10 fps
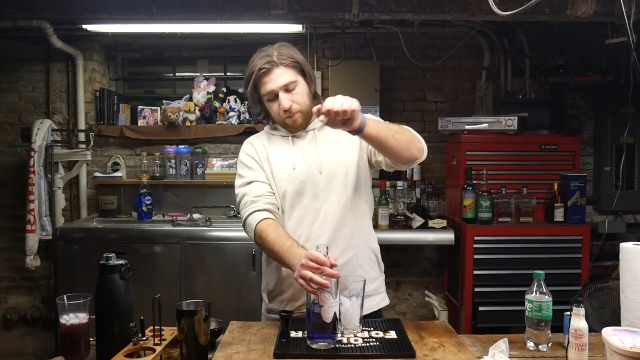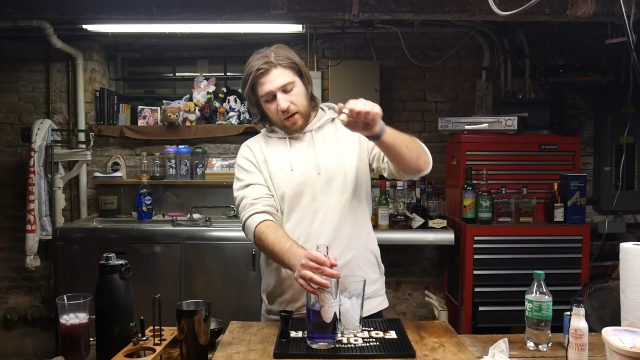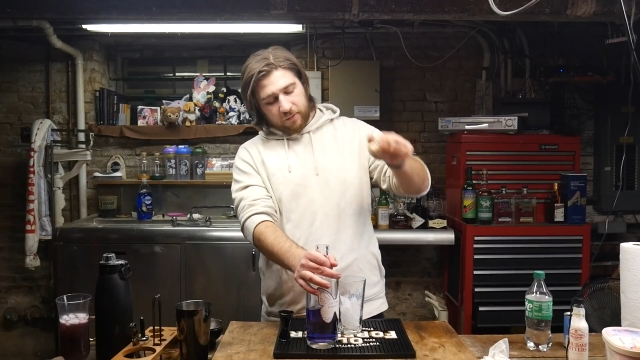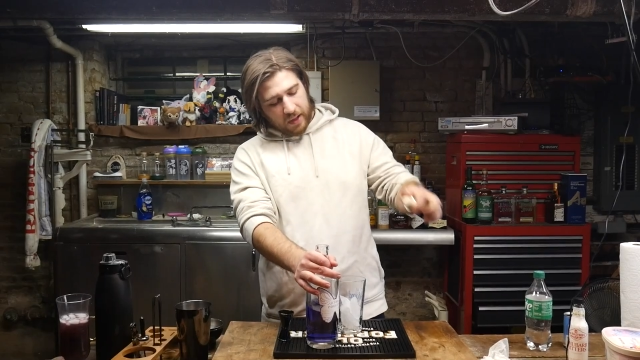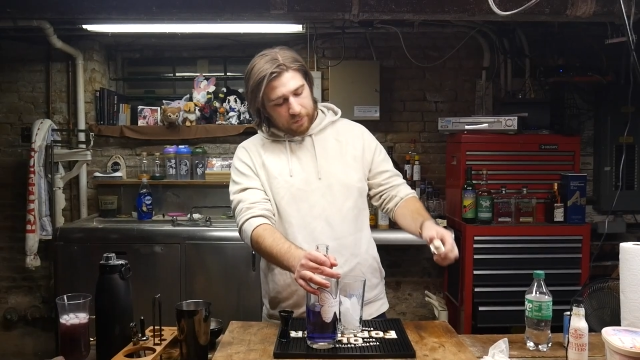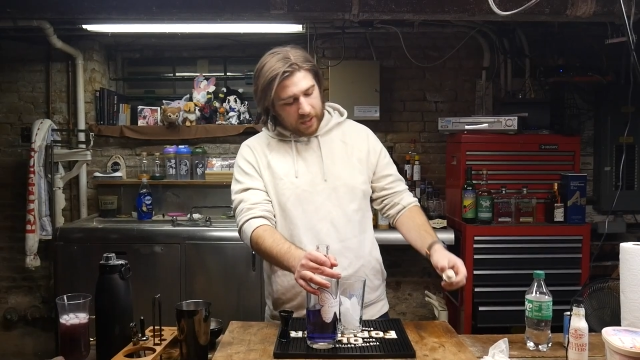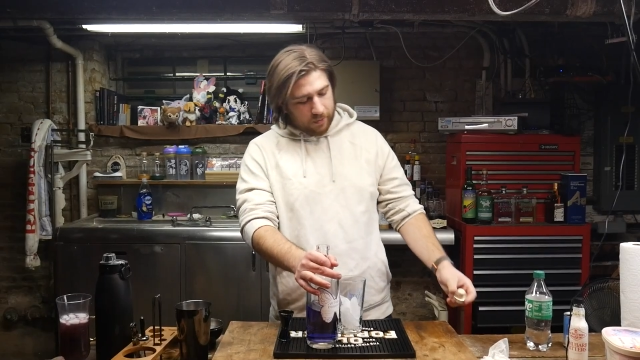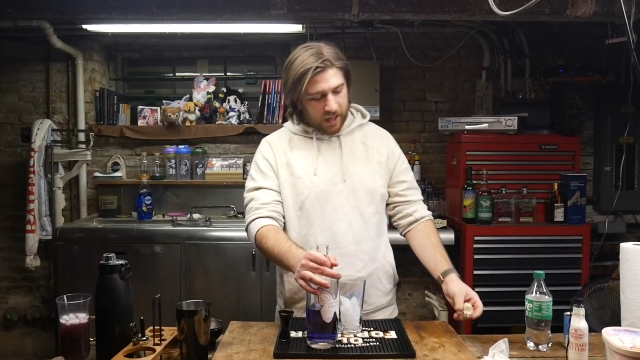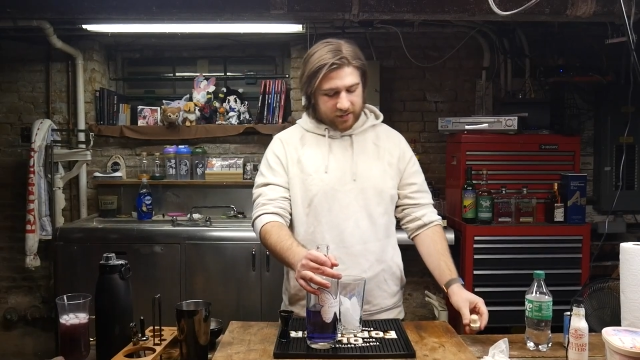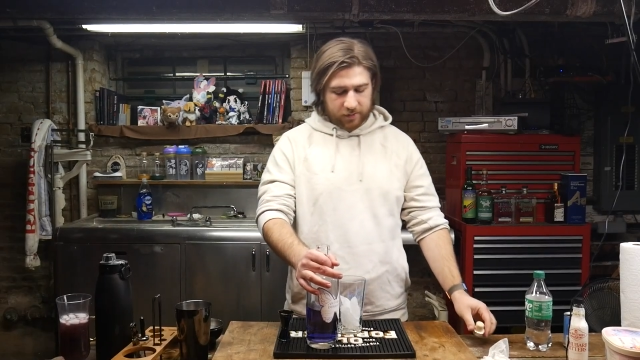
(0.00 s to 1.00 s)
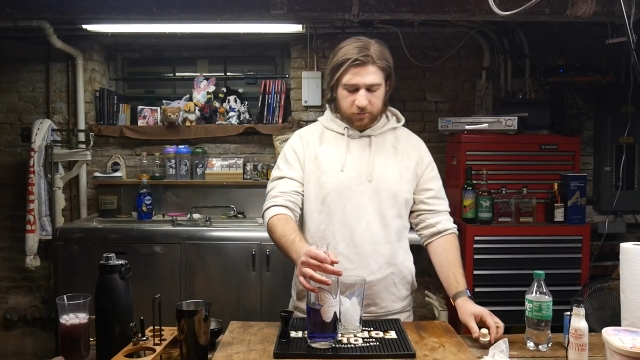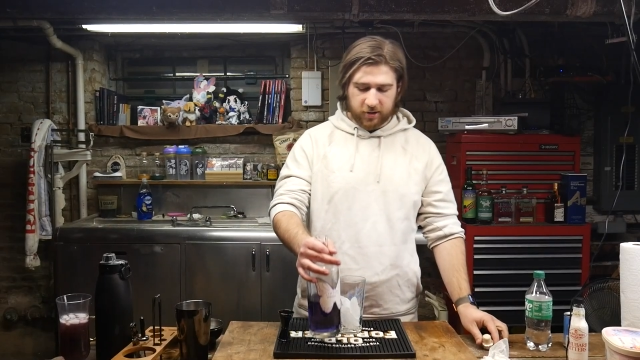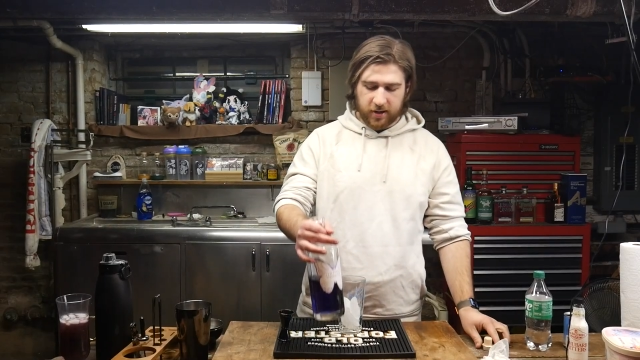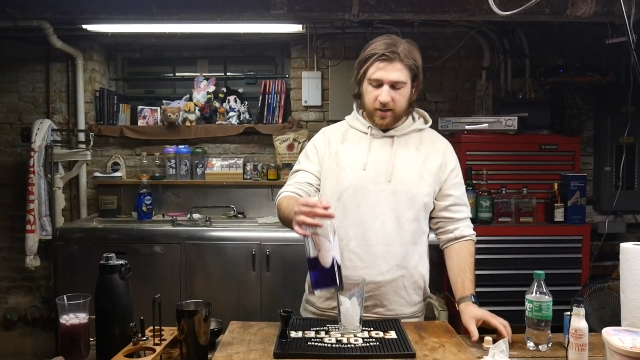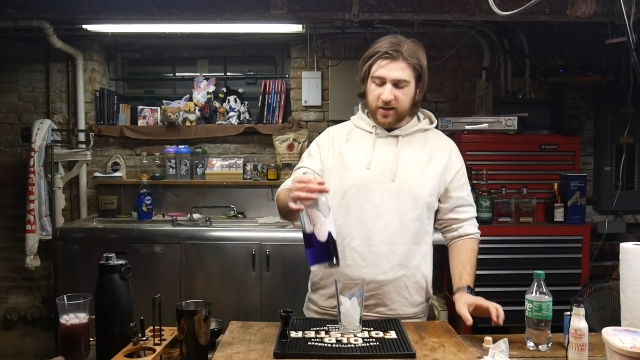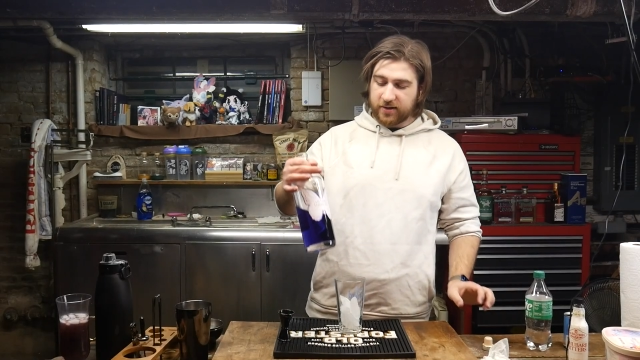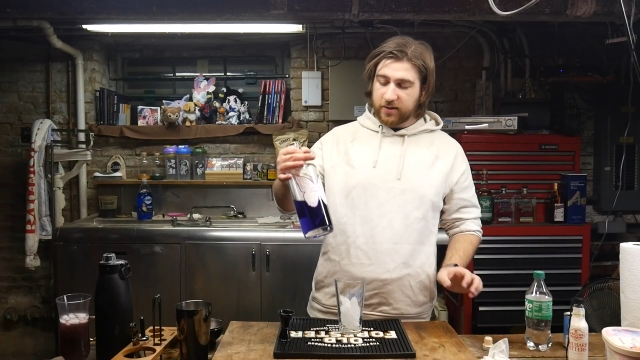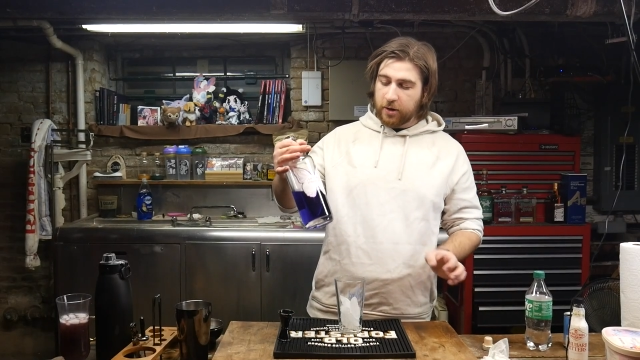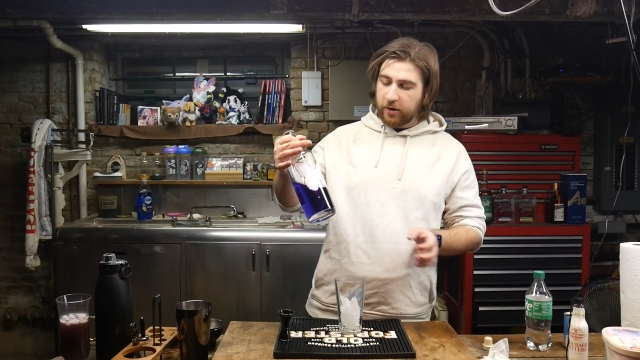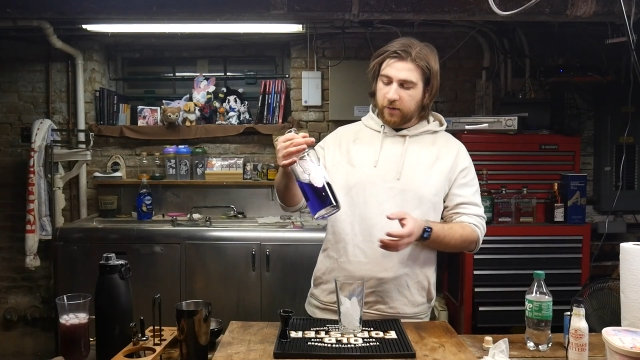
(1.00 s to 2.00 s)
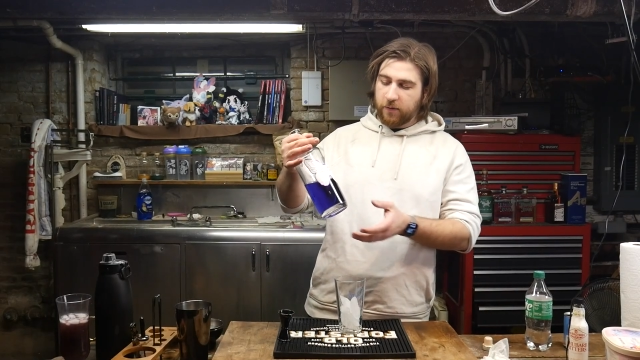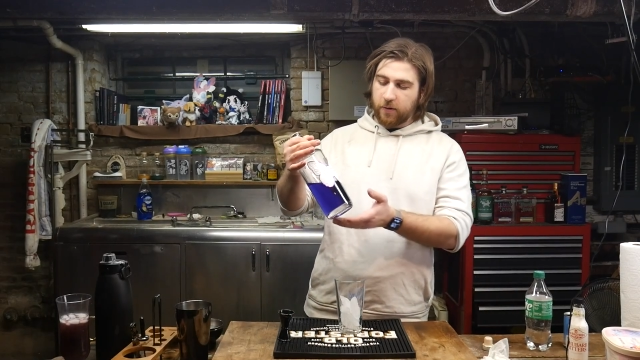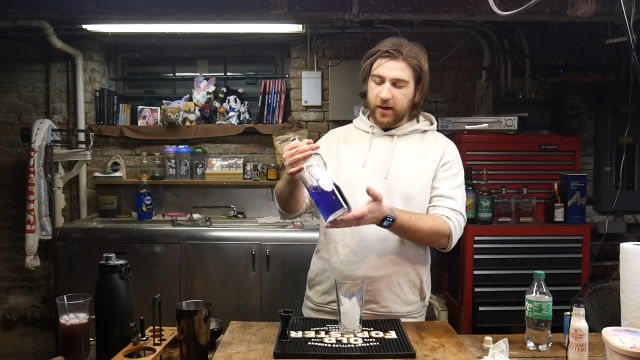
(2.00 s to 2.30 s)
Butterfly Pea Blossom Gin is noted for